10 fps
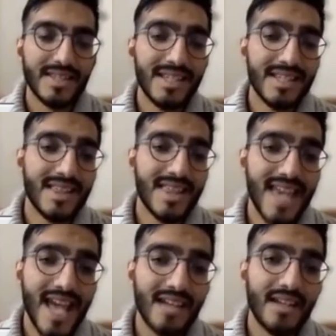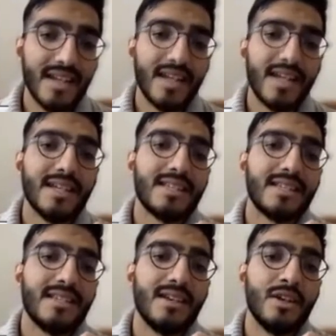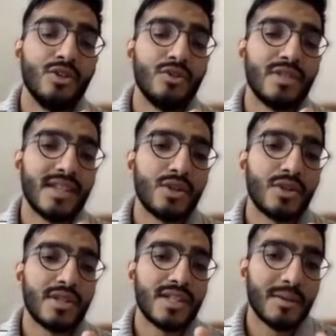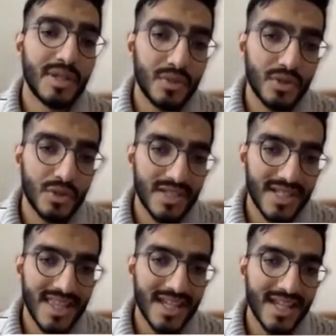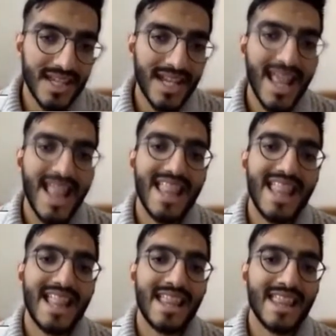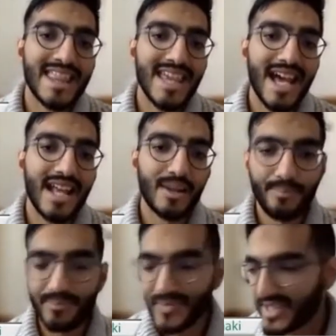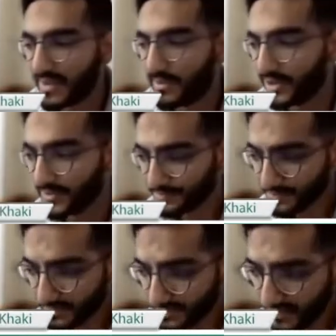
This dhal is you stick your tongue between your teeth again, and dhal. Simple.